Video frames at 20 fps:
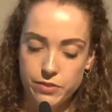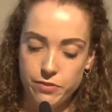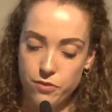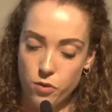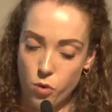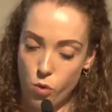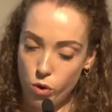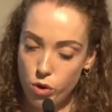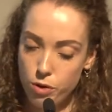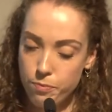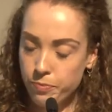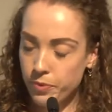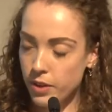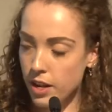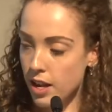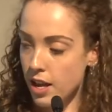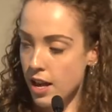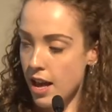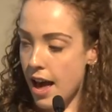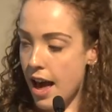4,
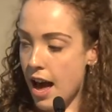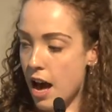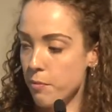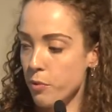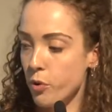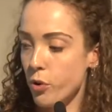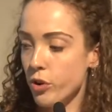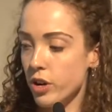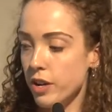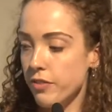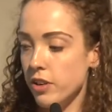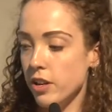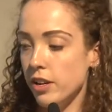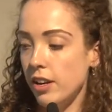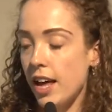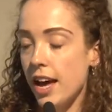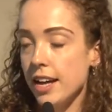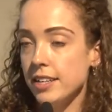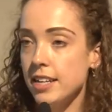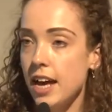or if you'd
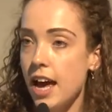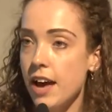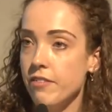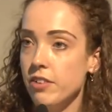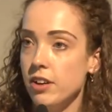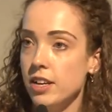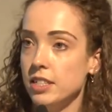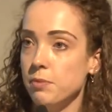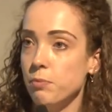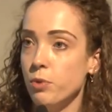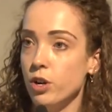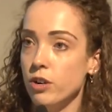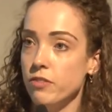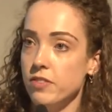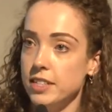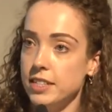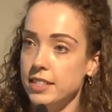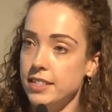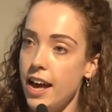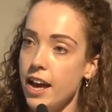like to have it as more of
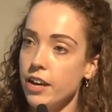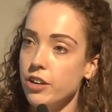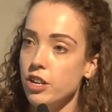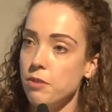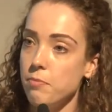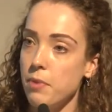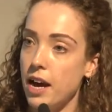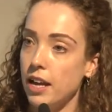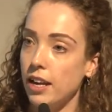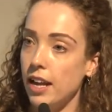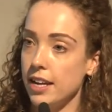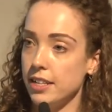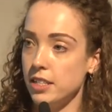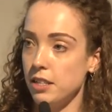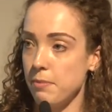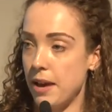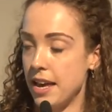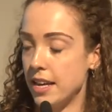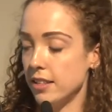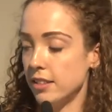a snack, you might like to
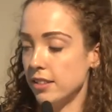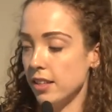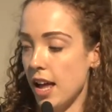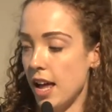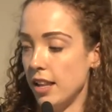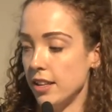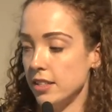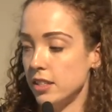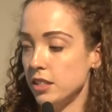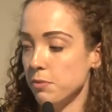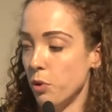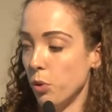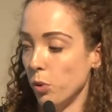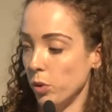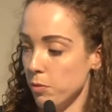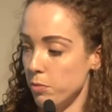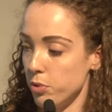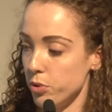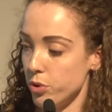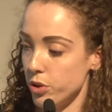make a slightly
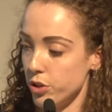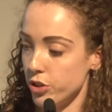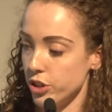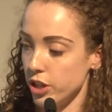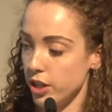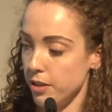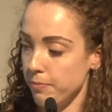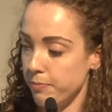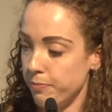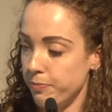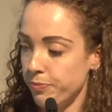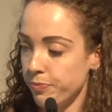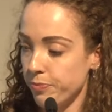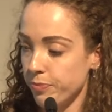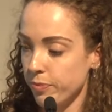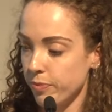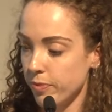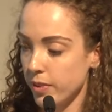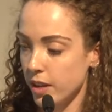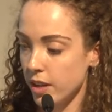smaller portion.
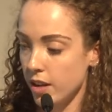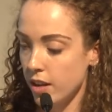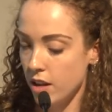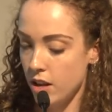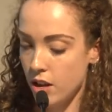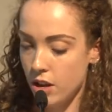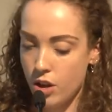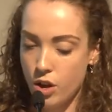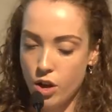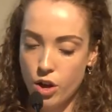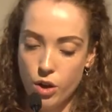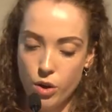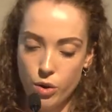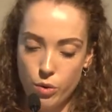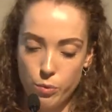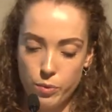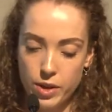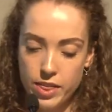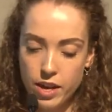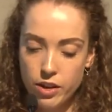
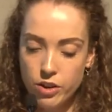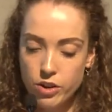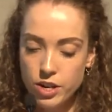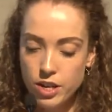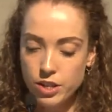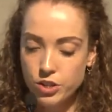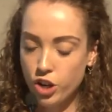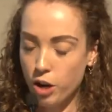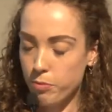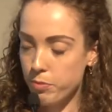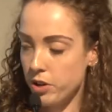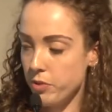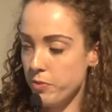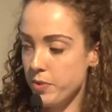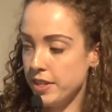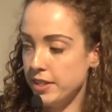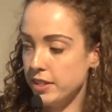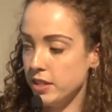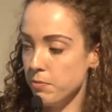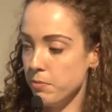We're then going to top it
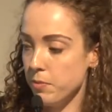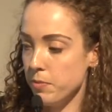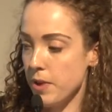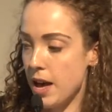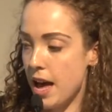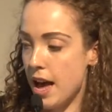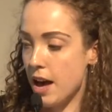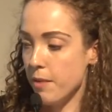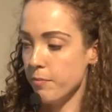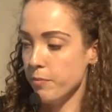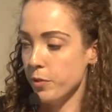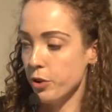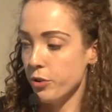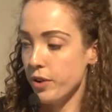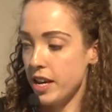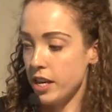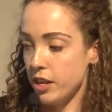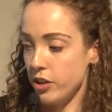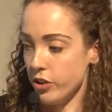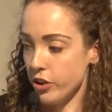with some
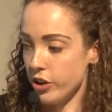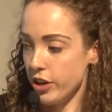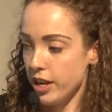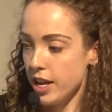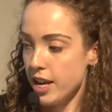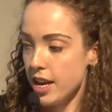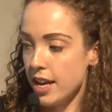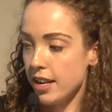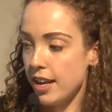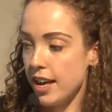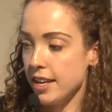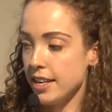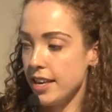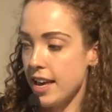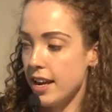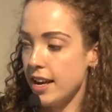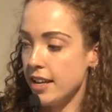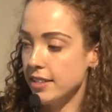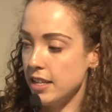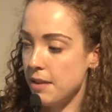Greek yoghurt.
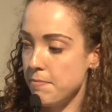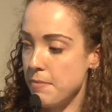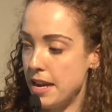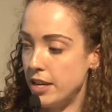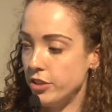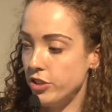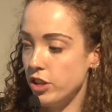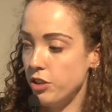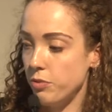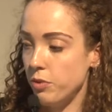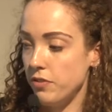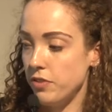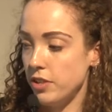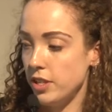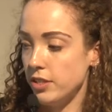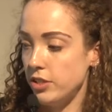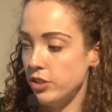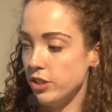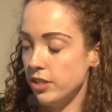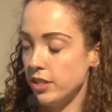Again, as I mentioned, we've
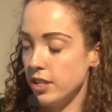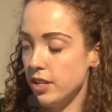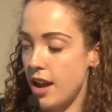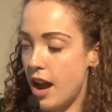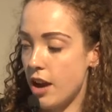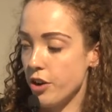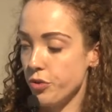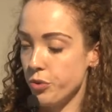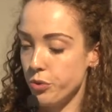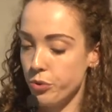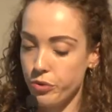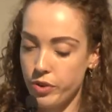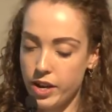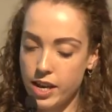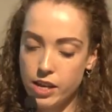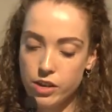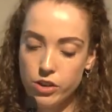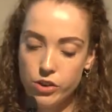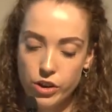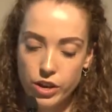used just a natural
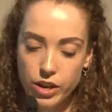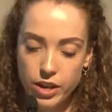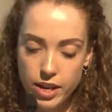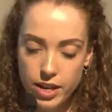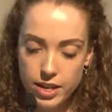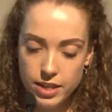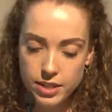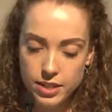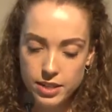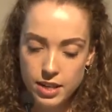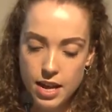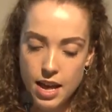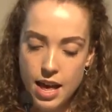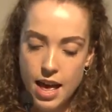Greek yoghurt.